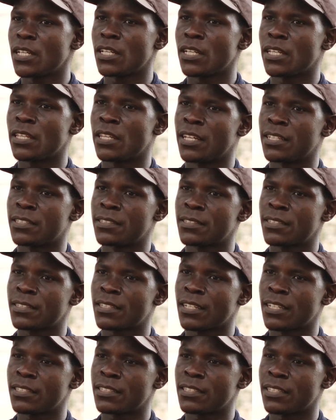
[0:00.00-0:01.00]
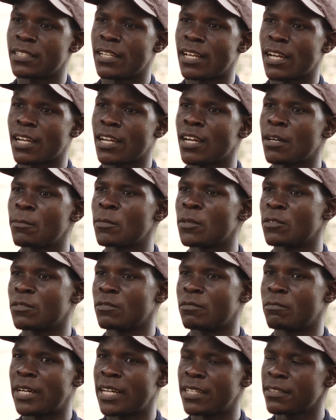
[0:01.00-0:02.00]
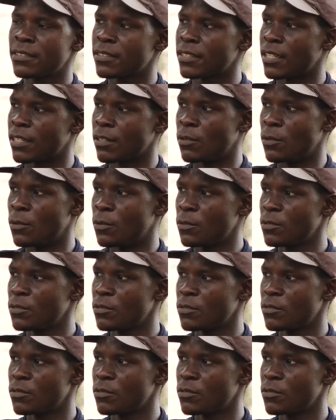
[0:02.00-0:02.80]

that started a couple of months ago.